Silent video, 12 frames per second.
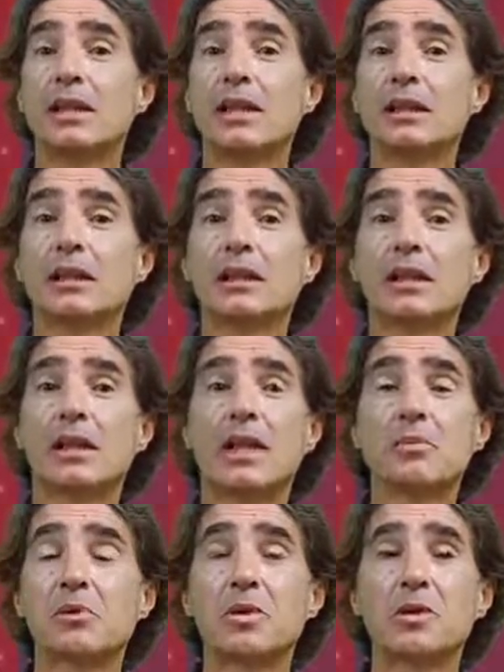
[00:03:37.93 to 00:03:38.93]
It's
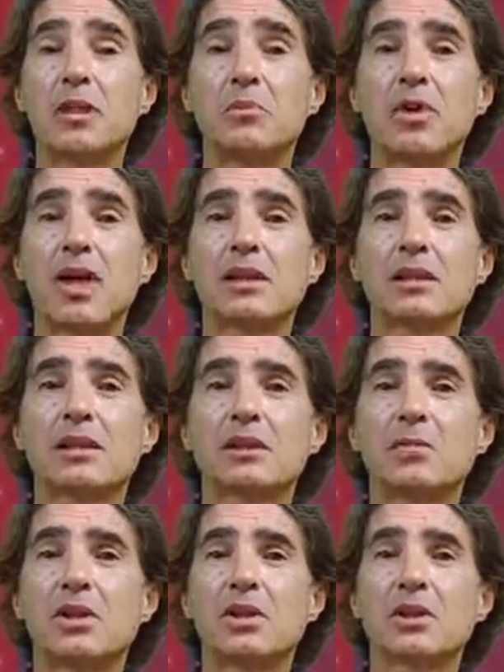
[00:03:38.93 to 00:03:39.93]
absolutely priceless,
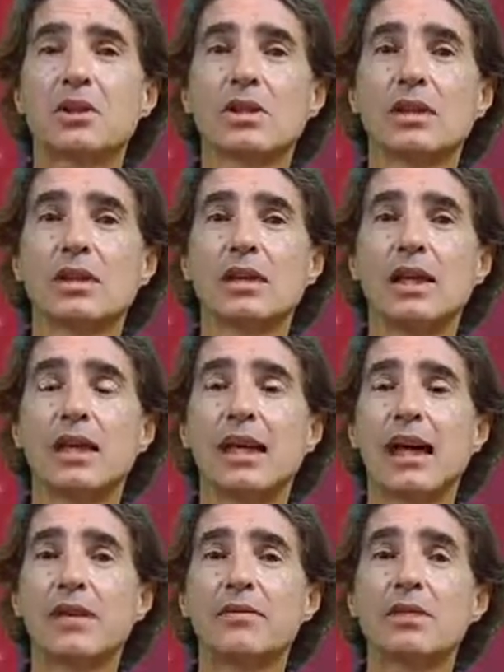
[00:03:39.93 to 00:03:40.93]
because
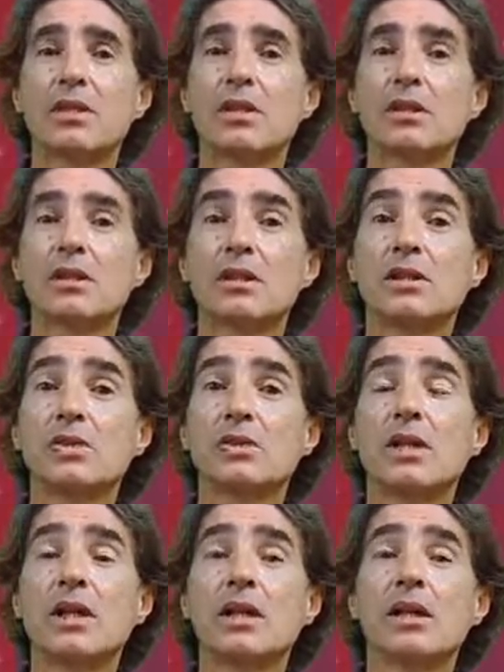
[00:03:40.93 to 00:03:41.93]
life turns
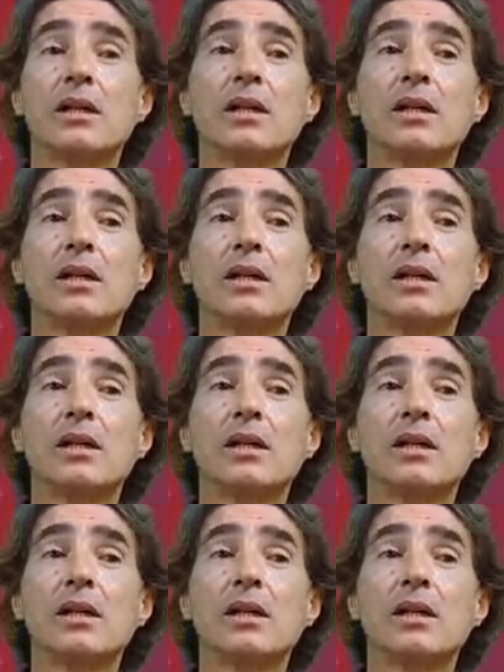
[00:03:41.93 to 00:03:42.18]
into a